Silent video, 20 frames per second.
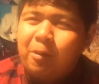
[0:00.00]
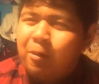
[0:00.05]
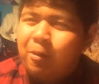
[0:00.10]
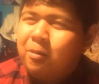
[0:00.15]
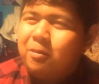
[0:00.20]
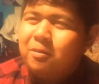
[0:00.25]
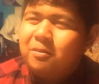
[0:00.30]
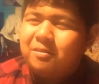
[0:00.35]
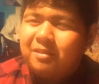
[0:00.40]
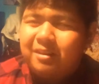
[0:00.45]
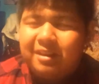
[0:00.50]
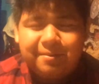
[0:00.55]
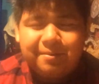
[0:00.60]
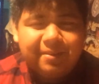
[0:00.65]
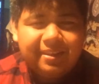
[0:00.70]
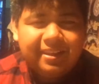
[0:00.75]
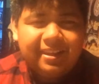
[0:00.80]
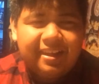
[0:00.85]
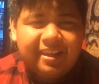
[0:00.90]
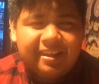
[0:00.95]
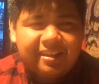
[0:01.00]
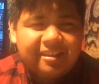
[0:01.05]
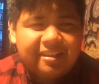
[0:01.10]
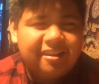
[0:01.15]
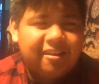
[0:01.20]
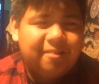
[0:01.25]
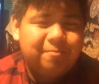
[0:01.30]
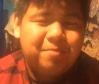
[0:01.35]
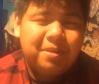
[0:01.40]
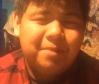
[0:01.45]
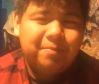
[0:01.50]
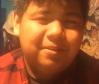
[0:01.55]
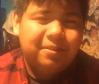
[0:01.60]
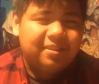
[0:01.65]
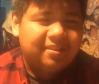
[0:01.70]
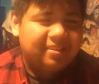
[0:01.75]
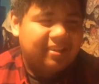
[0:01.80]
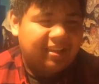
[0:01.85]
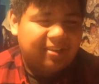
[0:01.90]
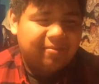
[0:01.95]
Whew, I mean, like,
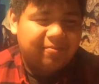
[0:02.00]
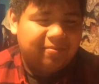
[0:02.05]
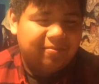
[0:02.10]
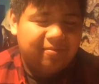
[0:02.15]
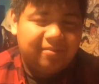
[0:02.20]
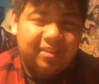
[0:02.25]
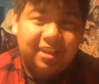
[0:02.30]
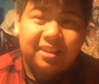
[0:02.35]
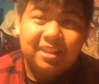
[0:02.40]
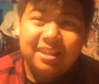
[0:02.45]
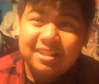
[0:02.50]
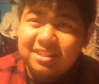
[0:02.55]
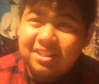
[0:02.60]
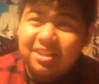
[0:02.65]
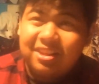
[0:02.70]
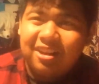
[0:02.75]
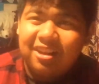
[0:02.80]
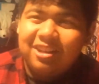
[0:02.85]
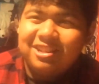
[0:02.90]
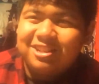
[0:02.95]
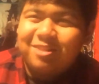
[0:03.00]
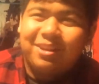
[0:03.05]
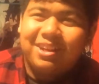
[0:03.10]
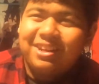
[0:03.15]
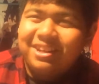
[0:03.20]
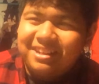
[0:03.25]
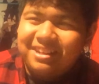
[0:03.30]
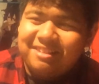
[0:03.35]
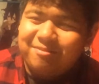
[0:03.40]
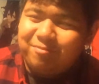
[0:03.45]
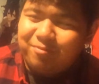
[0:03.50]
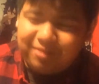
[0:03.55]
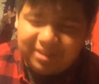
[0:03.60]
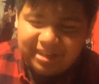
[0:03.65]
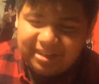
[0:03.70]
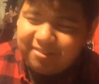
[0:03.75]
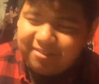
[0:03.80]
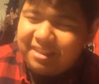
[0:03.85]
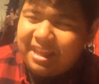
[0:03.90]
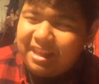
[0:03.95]
people like these girls were good.
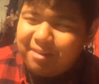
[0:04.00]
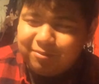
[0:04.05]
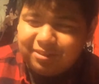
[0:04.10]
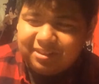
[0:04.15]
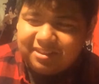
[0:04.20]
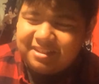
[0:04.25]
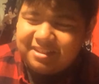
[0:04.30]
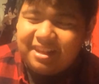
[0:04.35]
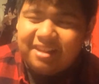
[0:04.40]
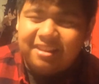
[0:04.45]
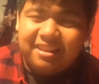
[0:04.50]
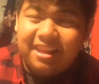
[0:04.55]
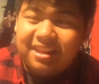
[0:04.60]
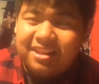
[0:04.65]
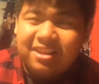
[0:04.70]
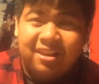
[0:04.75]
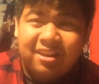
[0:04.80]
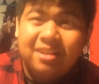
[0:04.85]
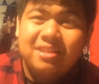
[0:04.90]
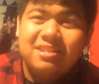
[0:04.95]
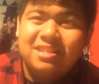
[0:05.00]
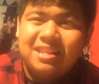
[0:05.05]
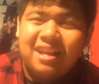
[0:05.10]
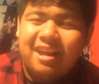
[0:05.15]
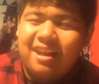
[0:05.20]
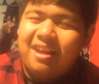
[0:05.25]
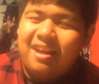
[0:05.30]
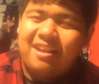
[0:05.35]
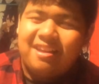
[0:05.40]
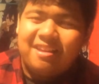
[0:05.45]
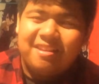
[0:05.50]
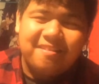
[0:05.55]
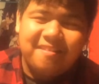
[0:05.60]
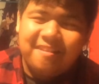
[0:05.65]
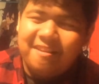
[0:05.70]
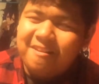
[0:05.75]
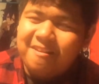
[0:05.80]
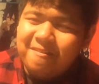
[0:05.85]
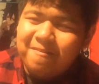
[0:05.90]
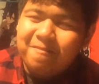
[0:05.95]
They could die
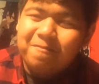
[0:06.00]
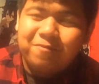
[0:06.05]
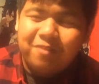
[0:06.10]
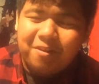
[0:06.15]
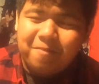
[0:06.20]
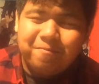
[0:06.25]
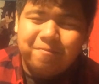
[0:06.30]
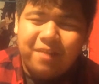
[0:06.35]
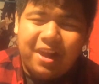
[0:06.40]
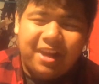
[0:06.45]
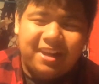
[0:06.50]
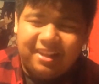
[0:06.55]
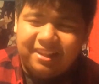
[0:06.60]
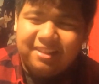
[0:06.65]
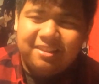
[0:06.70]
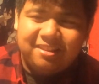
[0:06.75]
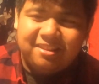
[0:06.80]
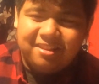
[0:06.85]
from fighting